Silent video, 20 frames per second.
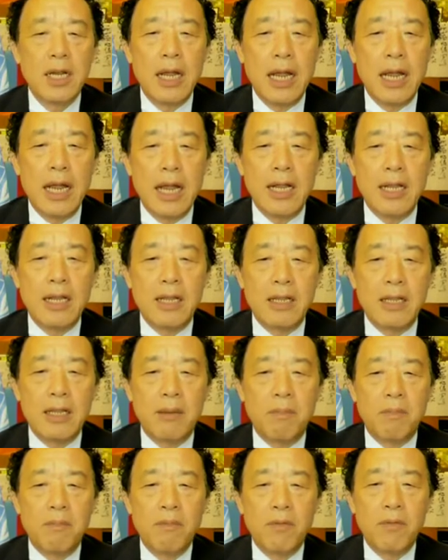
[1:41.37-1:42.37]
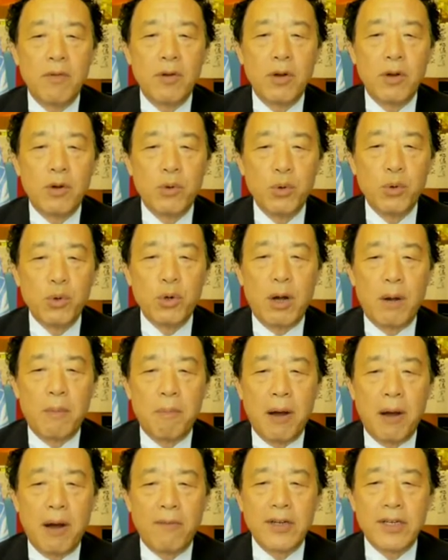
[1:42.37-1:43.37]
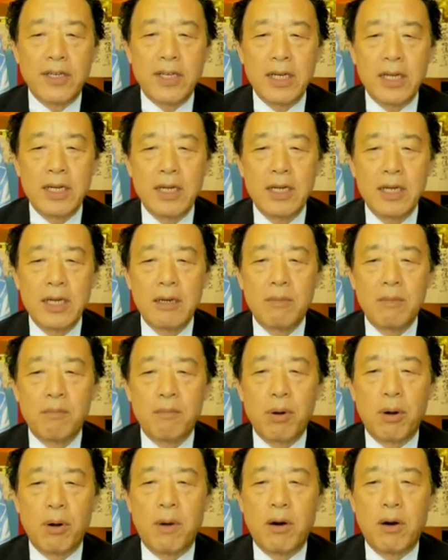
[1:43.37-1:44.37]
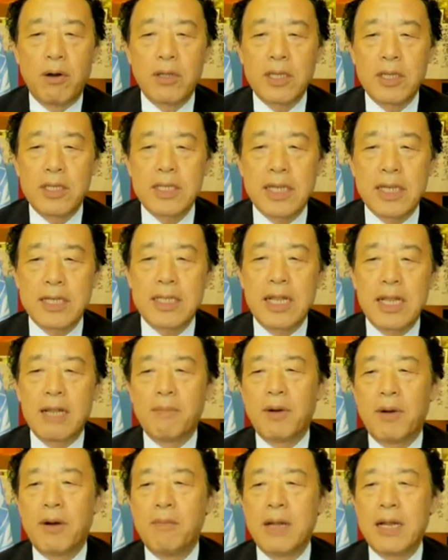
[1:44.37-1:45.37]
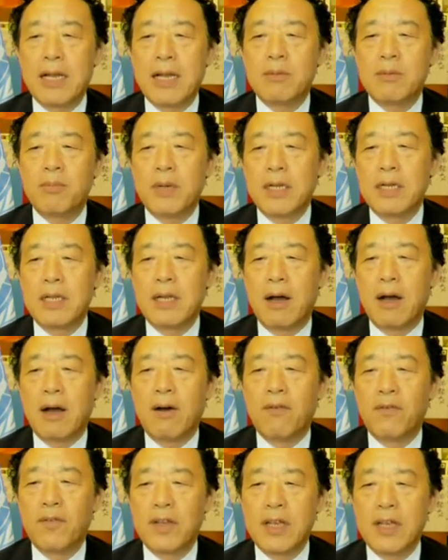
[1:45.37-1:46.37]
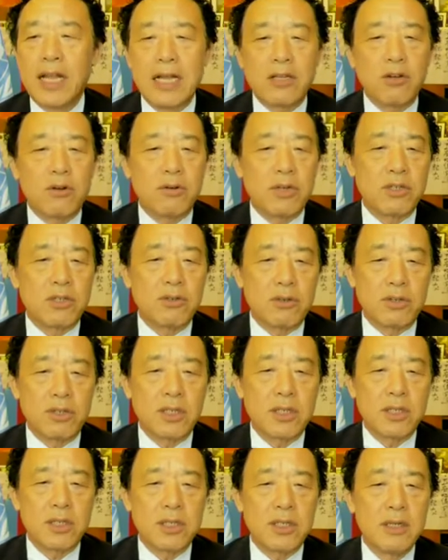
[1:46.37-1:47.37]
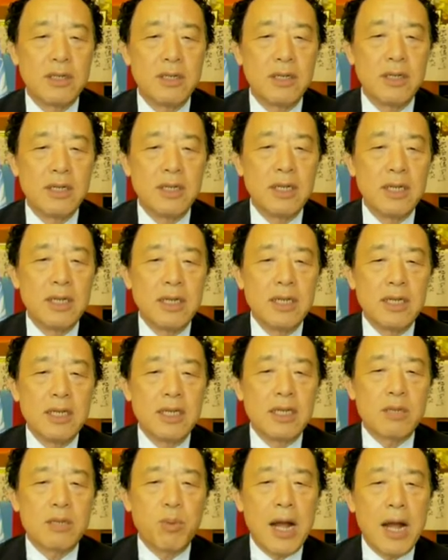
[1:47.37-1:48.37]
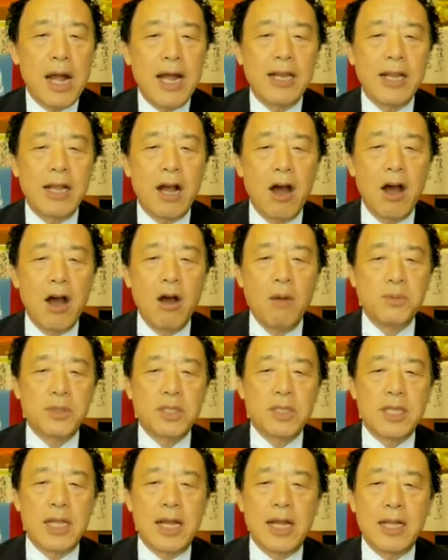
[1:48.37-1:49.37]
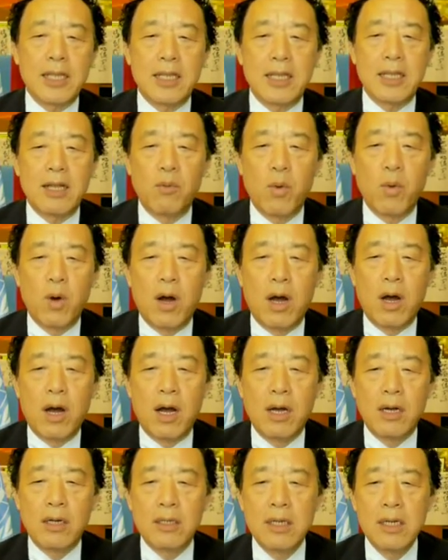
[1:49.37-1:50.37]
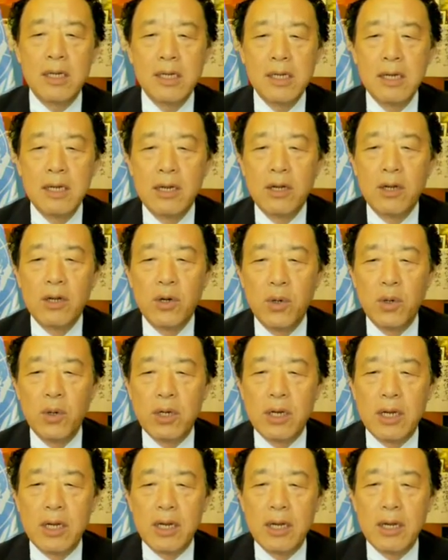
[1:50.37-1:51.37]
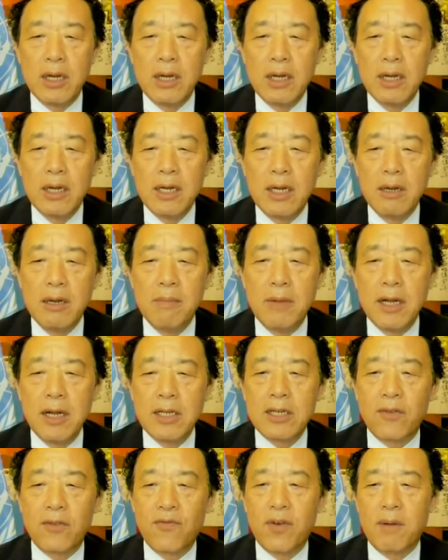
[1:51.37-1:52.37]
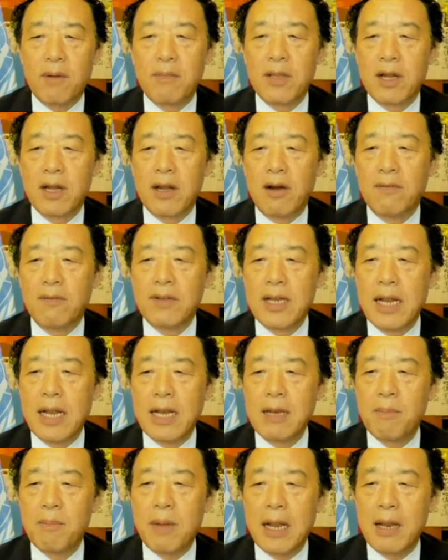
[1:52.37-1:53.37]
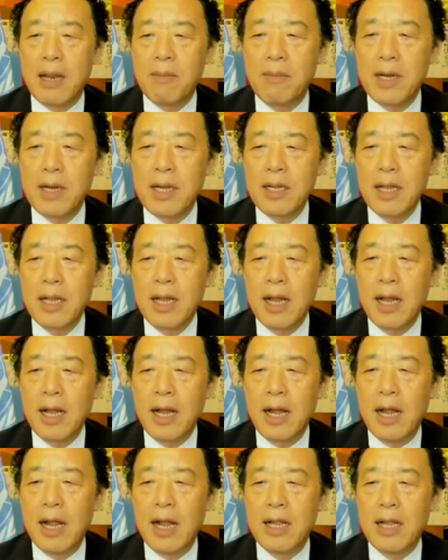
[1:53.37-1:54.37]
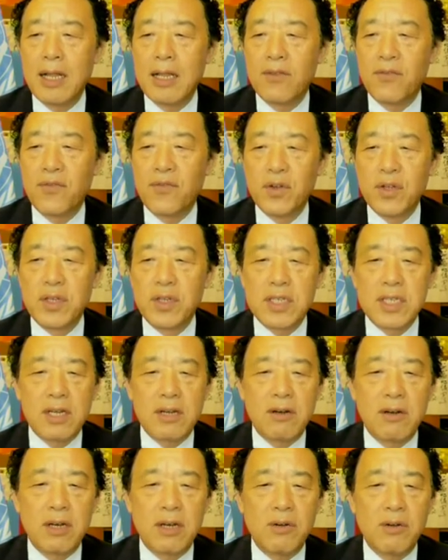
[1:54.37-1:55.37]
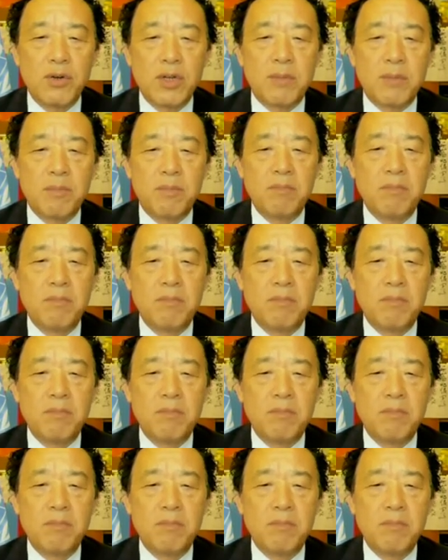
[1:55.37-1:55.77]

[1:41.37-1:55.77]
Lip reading: and the rural poverty, promote the sustainable management of natural resources. Despite hopes that the world would emerge from the COVID-19 pandemic and the food security would